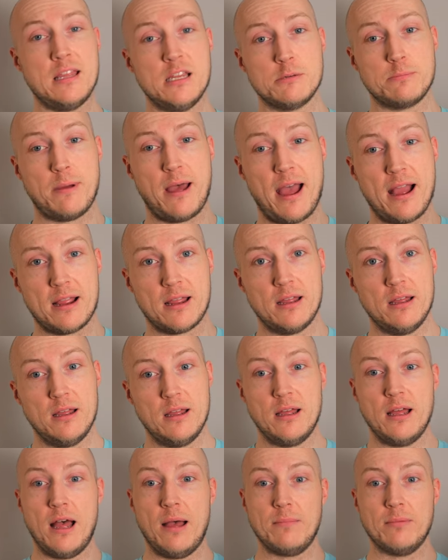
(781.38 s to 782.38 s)
these back.
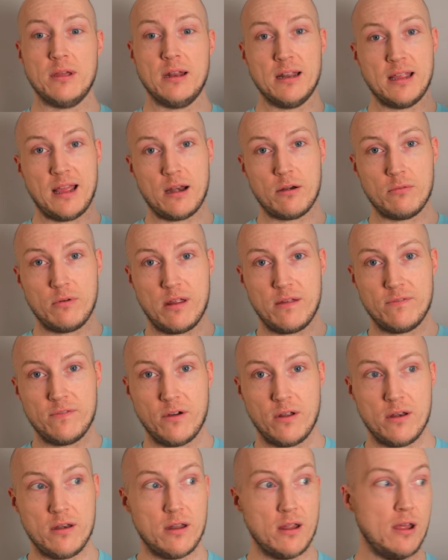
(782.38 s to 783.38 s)
I'm gonna get a
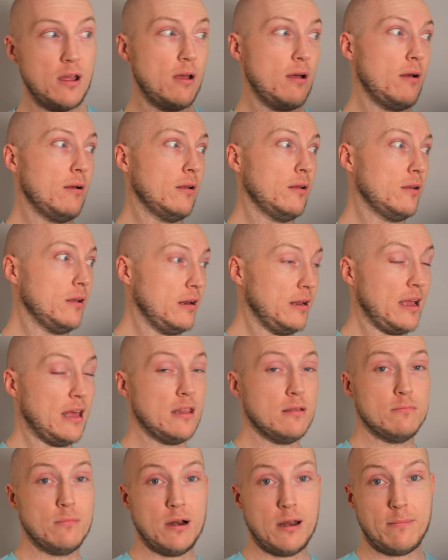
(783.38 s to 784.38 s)
refund. I'm gonna get
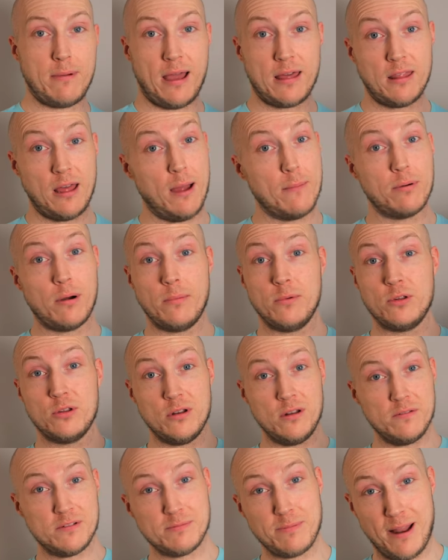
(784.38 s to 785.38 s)
the money back that I probably
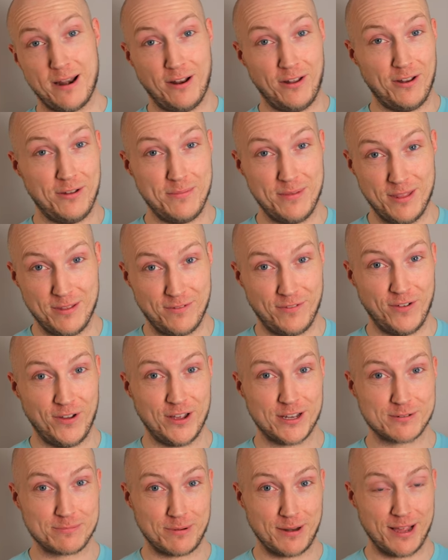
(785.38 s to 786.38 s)
shouldn't have spent on them in the
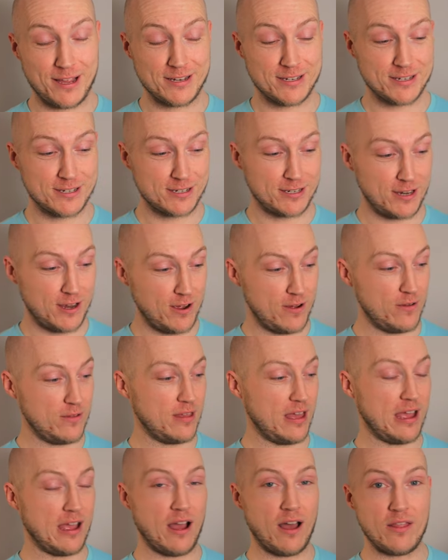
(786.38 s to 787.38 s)
first place. So
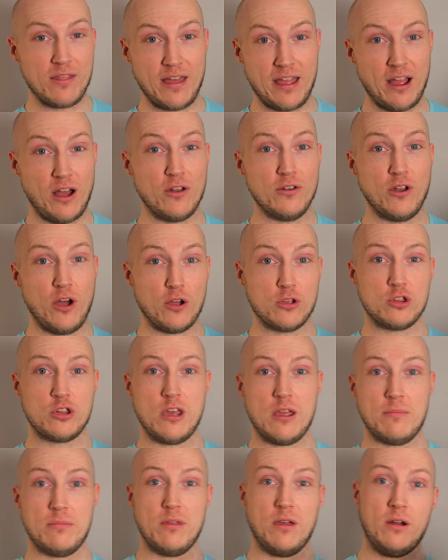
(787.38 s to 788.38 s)
they are not
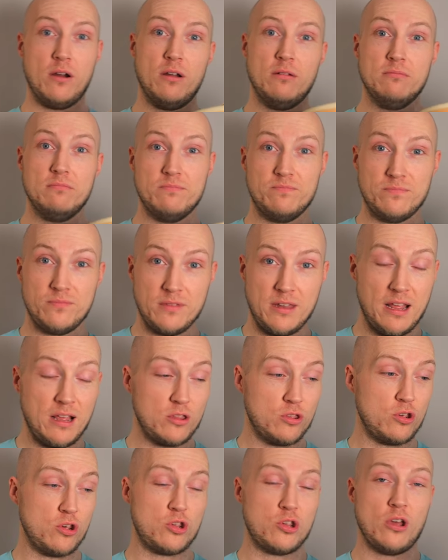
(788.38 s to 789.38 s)
cheap. They're
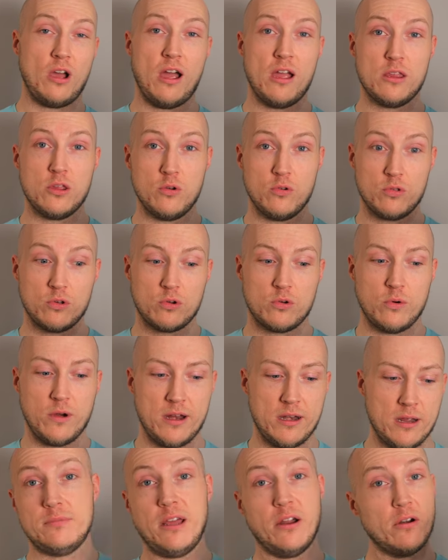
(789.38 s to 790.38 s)
just shy of 200
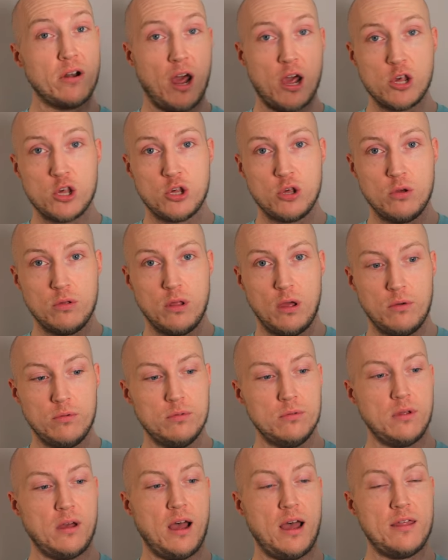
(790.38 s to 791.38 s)
quid. They're a nice shoe though.
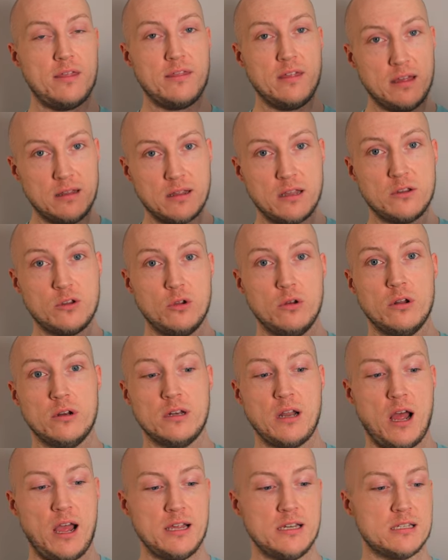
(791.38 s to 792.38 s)
I think they do look
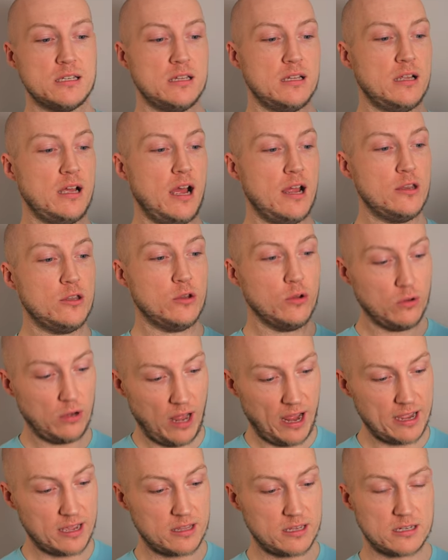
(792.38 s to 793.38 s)
nice. I do
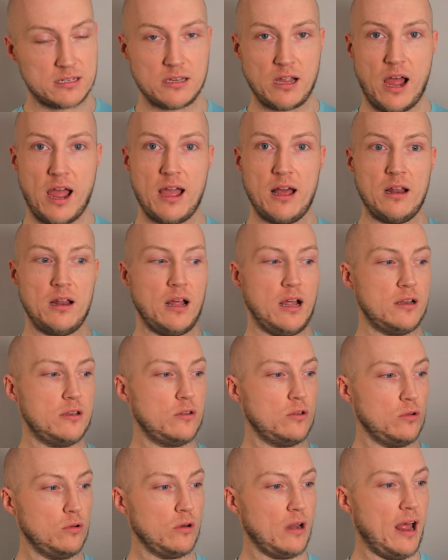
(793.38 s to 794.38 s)
like the style. I
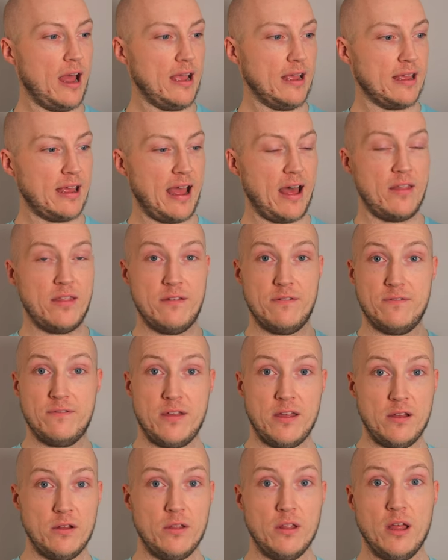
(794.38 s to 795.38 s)
do like how they
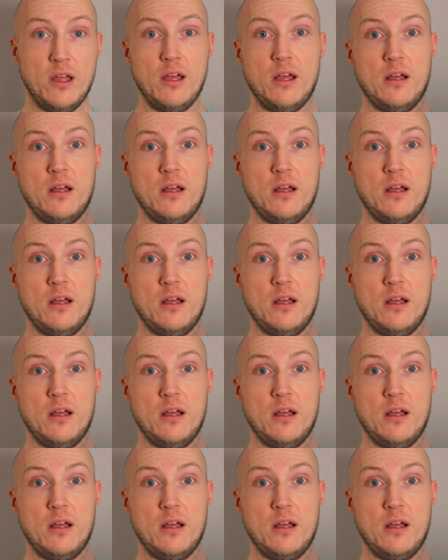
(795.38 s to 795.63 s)
feel